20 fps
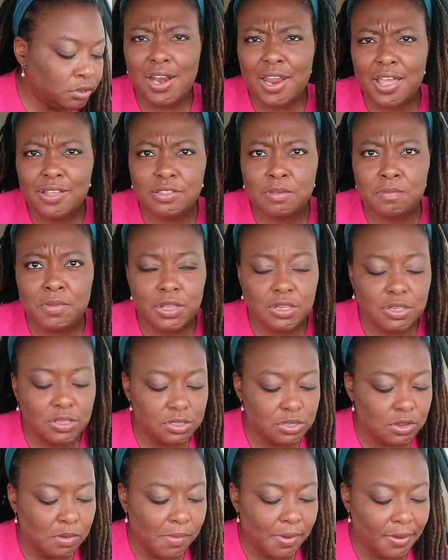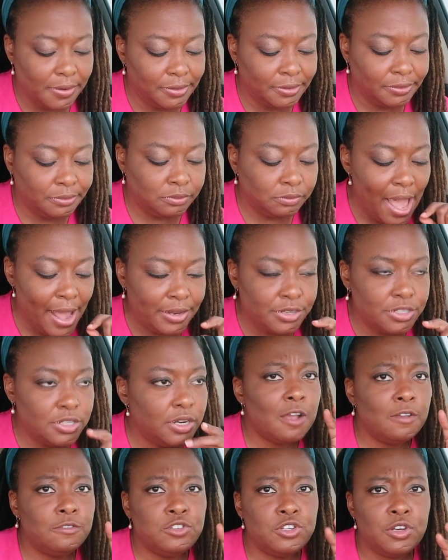I like to make this on my own.
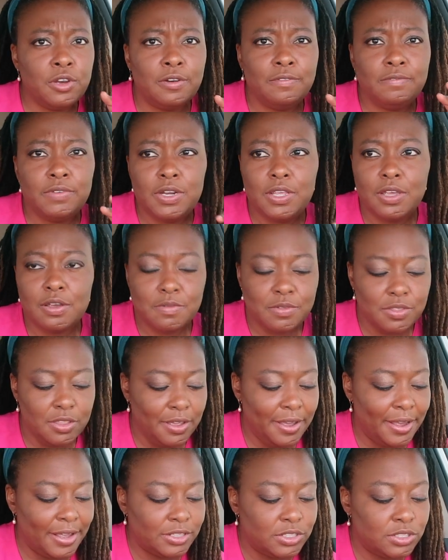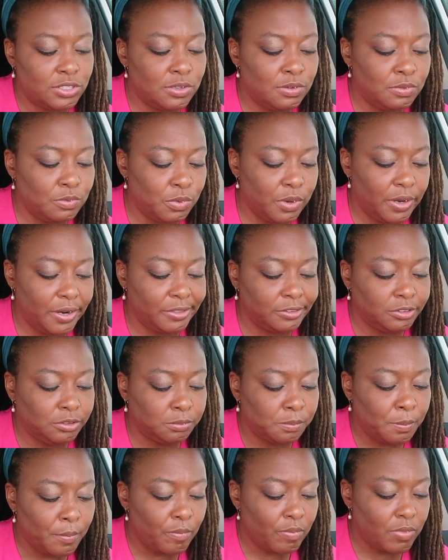Actually, I'll share a video with you guys soon where
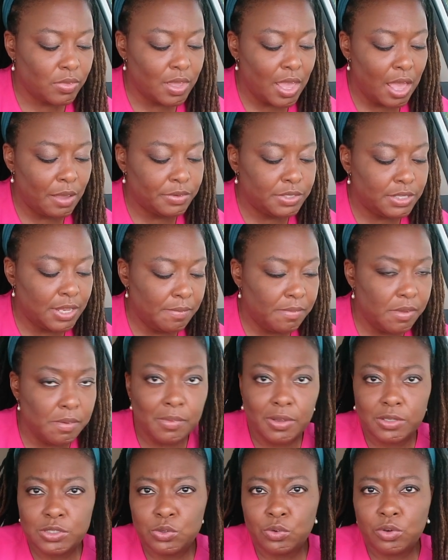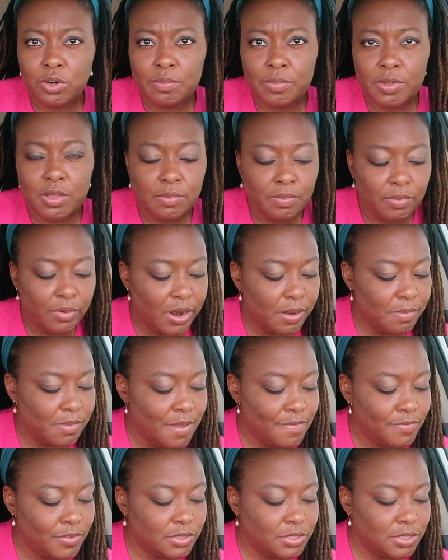I was helping my daughter meal prep
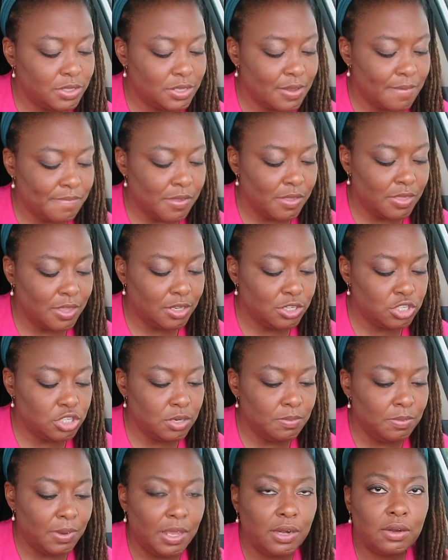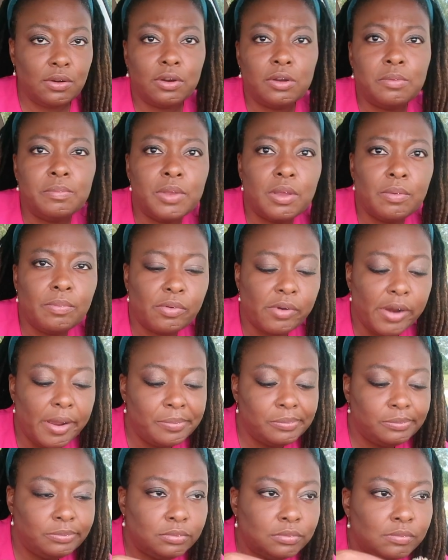and this is something that she made in her meal prep.